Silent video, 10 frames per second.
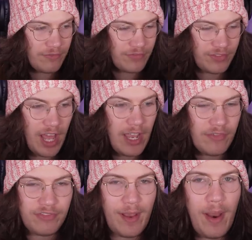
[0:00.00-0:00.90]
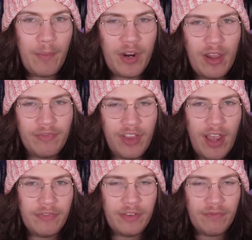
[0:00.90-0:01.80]
We're gonna
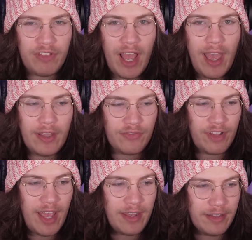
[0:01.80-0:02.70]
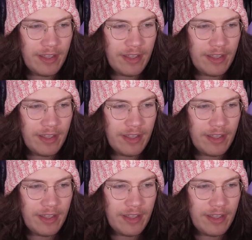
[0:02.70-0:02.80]
fly flyers. Fled.